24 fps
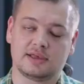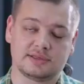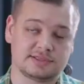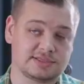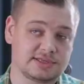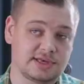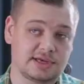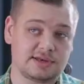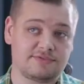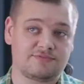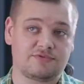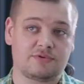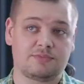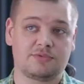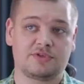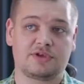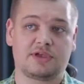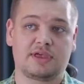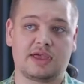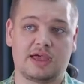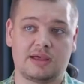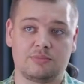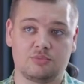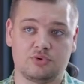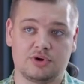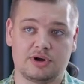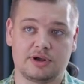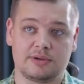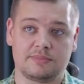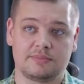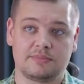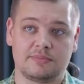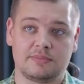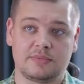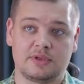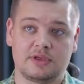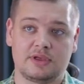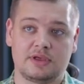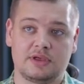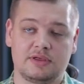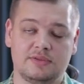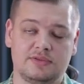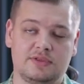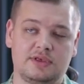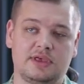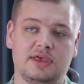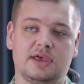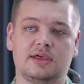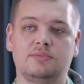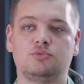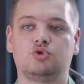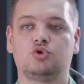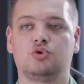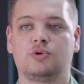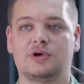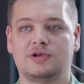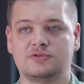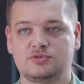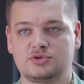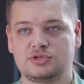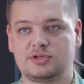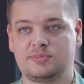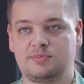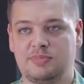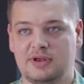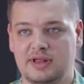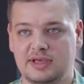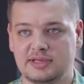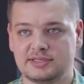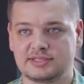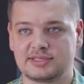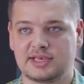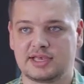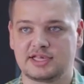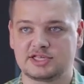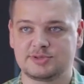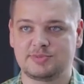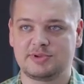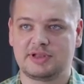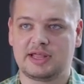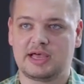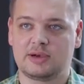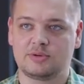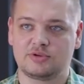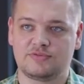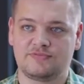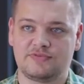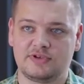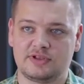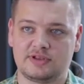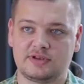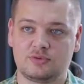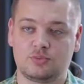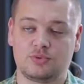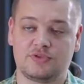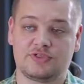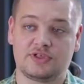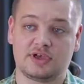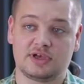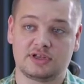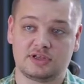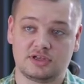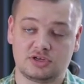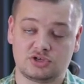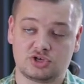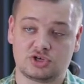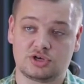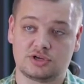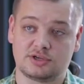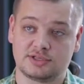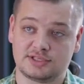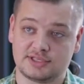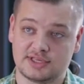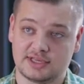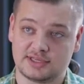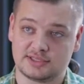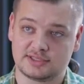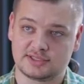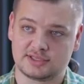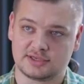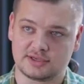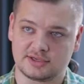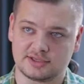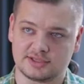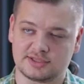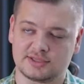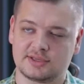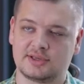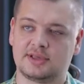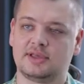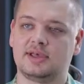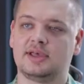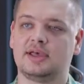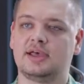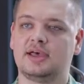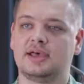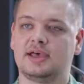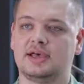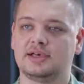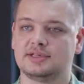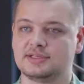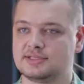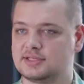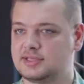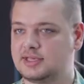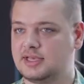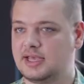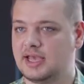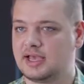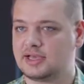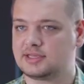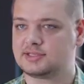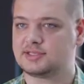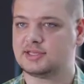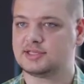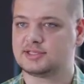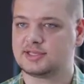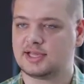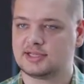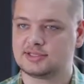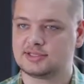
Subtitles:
Aside from the camera, the M200 Plus has been outfitted with additional sensors, a Z-axis